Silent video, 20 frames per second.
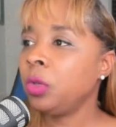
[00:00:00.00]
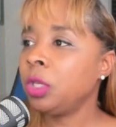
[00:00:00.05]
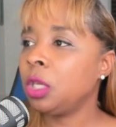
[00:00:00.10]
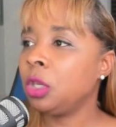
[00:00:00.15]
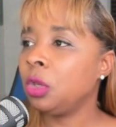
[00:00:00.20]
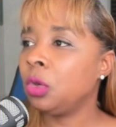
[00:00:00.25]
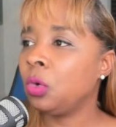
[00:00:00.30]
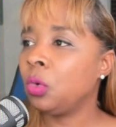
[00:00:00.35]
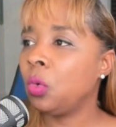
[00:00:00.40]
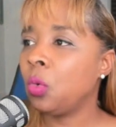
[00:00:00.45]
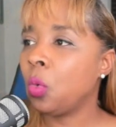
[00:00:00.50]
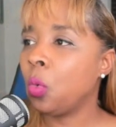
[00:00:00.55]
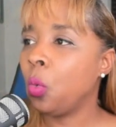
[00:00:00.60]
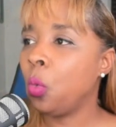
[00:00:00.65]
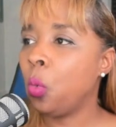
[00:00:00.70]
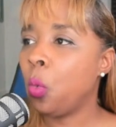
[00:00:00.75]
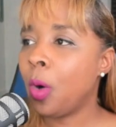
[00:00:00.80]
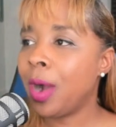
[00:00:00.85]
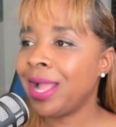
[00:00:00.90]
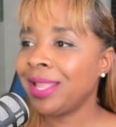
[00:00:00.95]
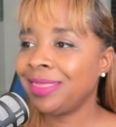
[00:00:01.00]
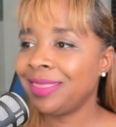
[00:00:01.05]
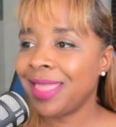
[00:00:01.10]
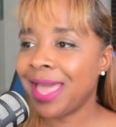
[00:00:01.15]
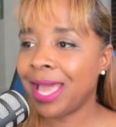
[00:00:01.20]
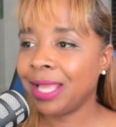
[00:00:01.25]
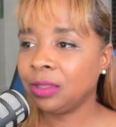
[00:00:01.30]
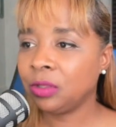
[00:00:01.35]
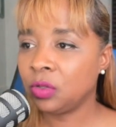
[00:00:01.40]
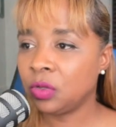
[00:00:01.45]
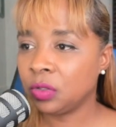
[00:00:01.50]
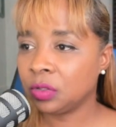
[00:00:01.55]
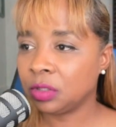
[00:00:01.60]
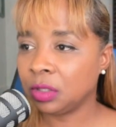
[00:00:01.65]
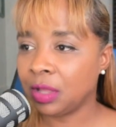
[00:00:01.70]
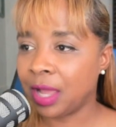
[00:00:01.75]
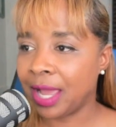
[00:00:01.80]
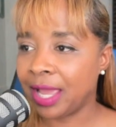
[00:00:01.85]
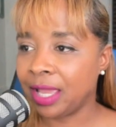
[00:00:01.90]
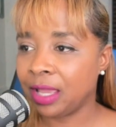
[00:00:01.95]
you what that looked
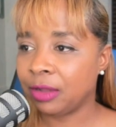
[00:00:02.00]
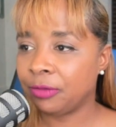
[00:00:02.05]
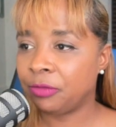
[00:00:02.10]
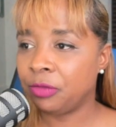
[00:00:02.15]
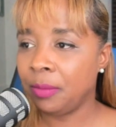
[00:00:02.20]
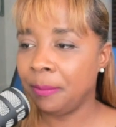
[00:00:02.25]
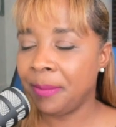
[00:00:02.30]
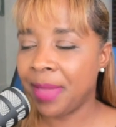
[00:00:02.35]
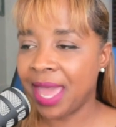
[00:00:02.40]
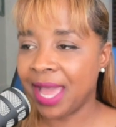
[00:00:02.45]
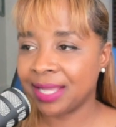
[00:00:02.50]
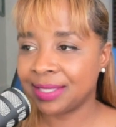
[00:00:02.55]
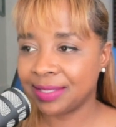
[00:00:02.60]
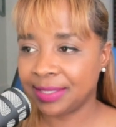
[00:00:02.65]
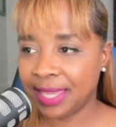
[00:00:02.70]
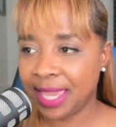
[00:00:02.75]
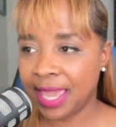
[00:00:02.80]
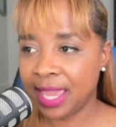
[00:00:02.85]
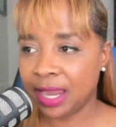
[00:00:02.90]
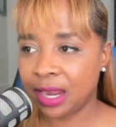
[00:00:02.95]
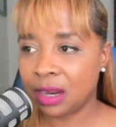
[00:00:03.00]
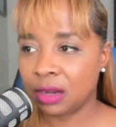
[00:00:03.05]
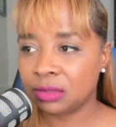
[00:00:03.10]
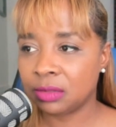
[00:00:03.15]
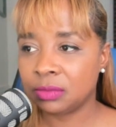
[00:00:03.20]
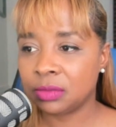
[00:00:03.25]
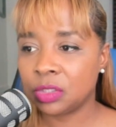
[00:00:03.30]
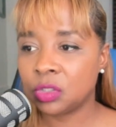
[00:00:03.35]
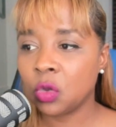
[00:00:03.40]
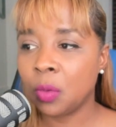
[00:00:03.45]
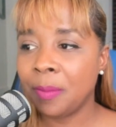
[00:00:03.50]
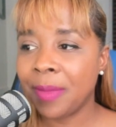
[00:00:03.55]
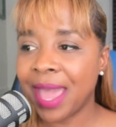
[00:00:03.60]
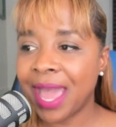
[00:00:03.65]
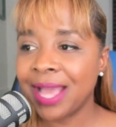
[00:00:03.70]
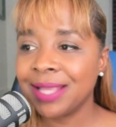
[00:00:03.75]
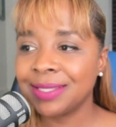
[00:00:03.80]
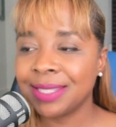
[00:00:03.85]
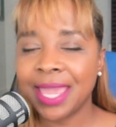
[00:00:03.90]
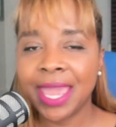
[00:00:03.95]
like from Mass Care. So
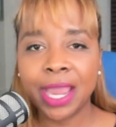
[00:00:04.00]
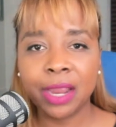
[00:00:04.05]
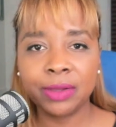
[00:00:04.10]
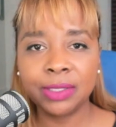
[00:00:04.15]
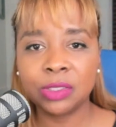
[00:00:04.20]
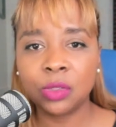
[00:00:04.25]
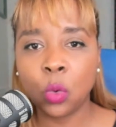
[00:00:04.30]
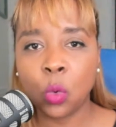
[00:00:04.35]
Mass Care is the